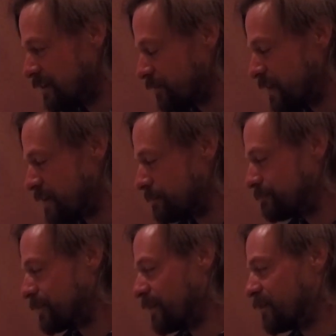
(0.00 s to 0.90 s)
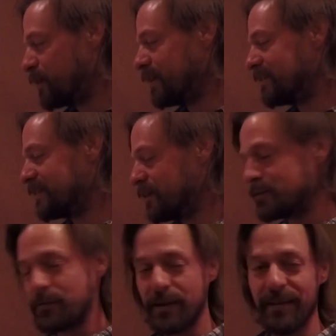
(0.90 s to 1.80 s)
right. All right, that
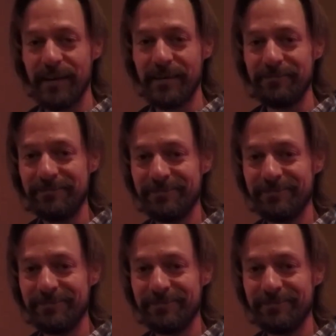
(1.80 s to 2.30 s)
was quite a lot.